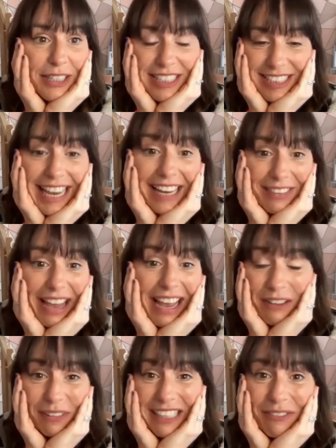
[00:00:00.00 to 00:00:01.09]
saying that
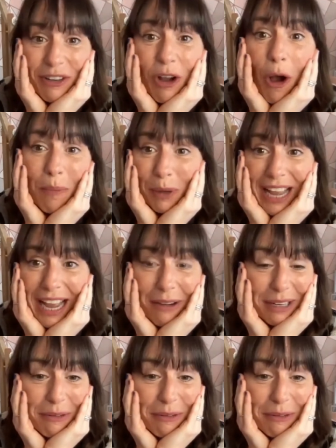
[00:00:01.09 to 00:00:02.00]
I've even got a book out.